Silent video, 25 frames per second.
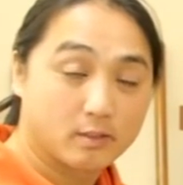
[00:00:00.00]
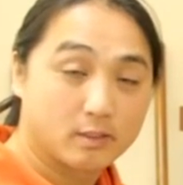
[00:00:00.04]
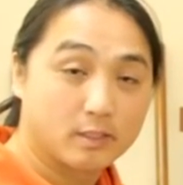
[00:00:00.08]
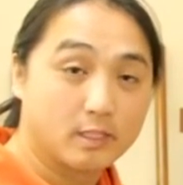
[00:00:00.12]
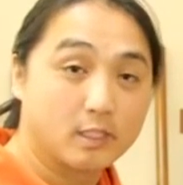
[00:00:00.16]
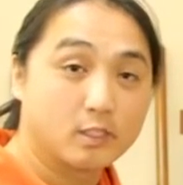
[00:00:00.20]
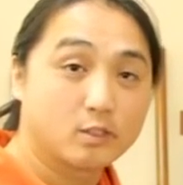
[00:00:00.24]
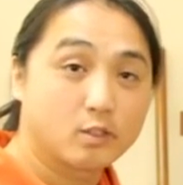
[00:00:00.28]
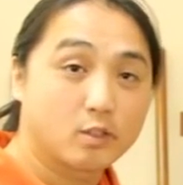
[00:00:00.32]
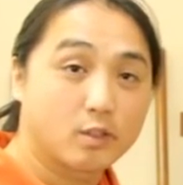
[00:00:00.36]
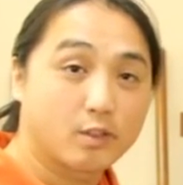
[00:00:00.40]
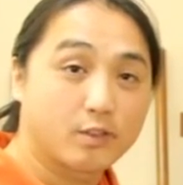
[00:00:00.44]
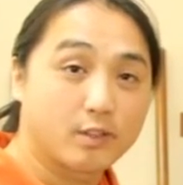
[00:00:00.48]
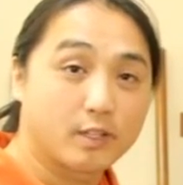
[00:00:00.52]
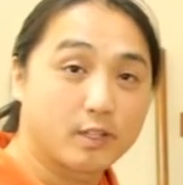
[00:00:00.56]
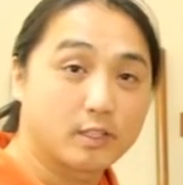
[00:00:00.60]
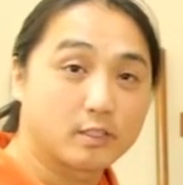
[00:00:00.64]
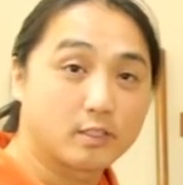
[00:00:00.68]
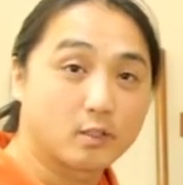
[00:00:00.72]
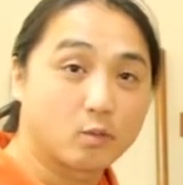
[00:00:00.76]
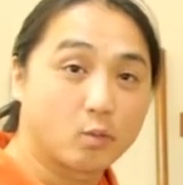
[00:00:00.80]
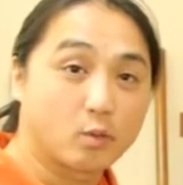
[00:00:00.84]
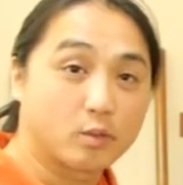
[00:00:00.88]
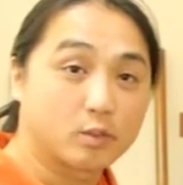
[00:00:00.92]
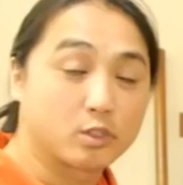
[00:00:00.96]
These are the
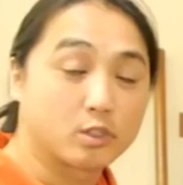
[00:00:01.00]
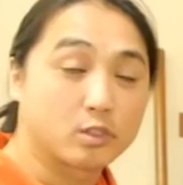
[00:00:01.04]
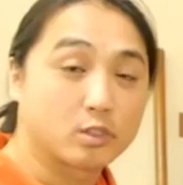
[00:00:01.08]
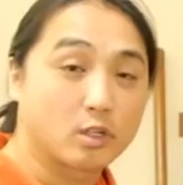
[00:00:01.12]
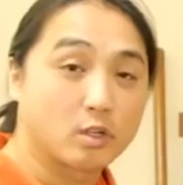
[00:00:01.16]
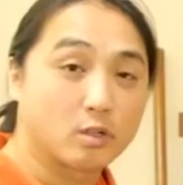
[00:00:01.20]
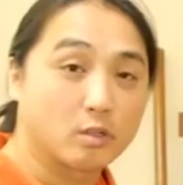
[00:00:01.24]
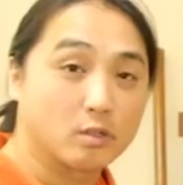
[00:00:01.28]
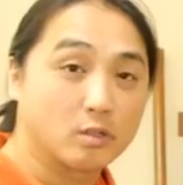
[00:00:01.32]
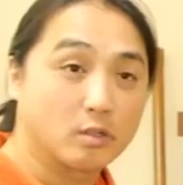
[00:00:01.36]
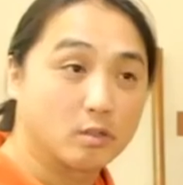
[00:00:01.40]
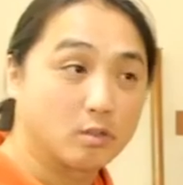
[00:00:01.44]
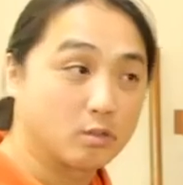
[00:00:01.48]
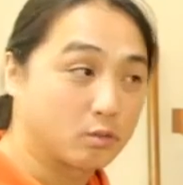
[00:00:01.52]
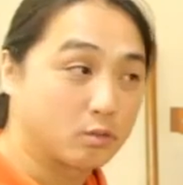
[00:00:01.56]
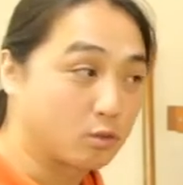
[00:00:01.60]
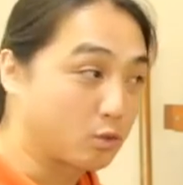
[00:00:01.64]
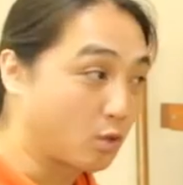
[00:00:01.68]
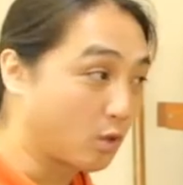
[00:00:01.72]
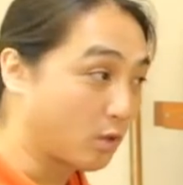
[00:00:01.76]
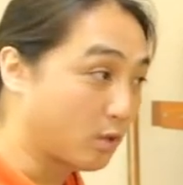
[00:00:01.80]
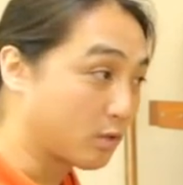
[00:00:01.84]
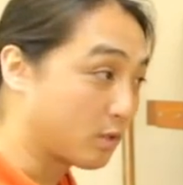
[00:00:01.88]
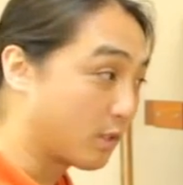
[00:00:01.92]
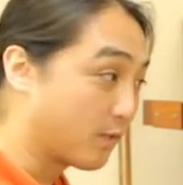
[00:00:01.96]
things that we're just
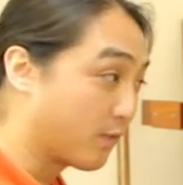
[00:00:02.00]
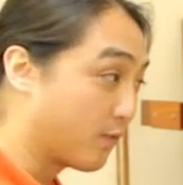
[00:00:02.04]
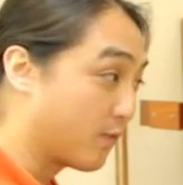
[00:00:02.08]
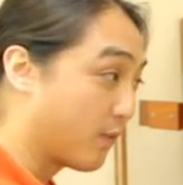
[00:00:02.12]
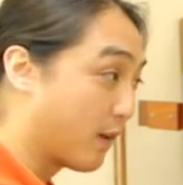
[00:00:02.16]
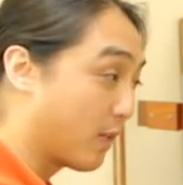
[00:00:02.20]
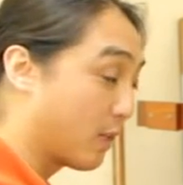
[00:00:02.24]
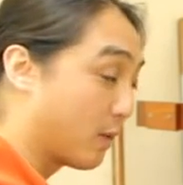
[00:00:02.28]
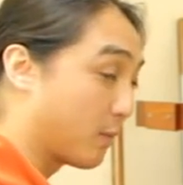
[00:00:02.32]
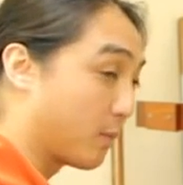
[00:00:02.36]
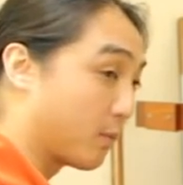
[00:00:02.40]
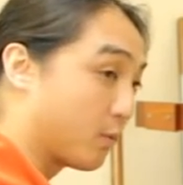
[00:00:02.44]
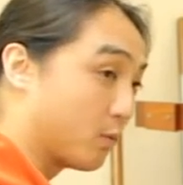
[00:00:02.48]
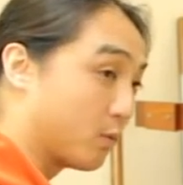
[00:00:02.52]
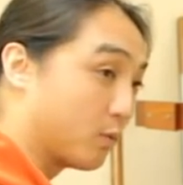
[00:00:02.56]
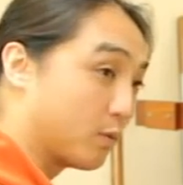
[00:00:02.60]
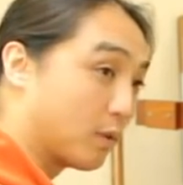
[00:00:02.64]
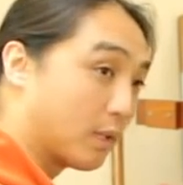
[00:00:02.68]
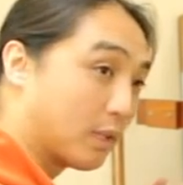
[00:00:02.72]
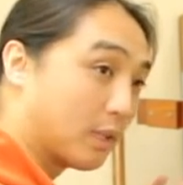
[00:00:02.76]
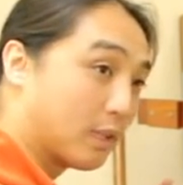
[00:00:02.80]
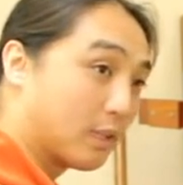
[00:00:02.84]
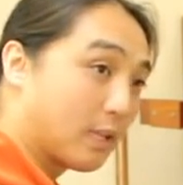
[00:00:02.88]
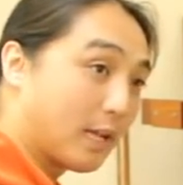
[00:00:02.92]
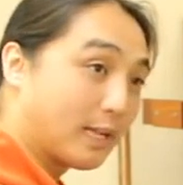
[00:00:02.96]
going to develop through
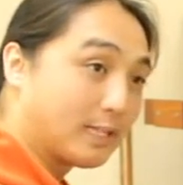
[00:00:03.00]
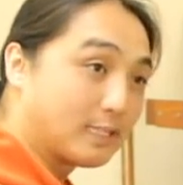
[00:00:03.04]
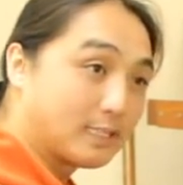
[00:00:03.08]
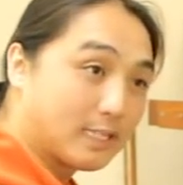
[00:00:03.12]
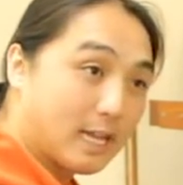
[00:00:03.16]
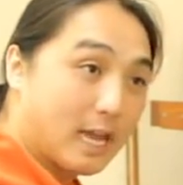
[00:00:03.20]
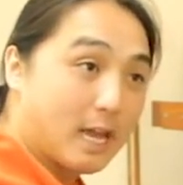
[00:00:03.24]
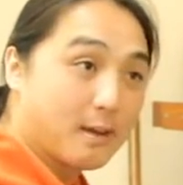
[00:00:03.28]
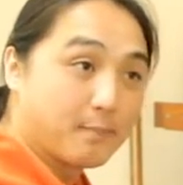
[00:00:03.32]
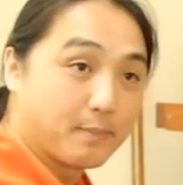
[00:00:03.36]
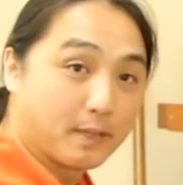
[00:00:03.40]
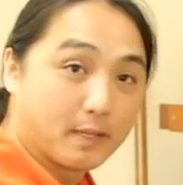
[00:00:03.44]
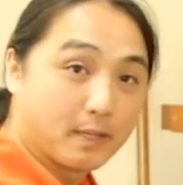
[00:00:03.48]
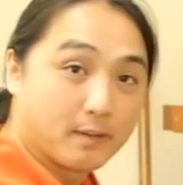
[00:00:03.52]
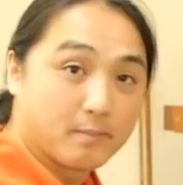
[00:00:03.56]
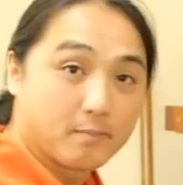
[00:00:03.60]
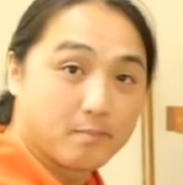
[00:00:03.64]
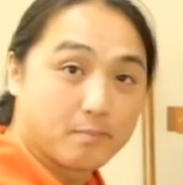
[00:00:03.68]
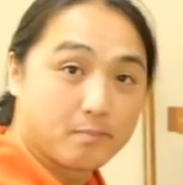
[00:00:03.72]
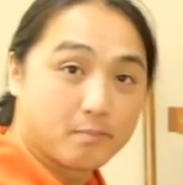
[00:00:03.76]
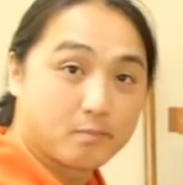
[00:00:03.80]
the light tapping.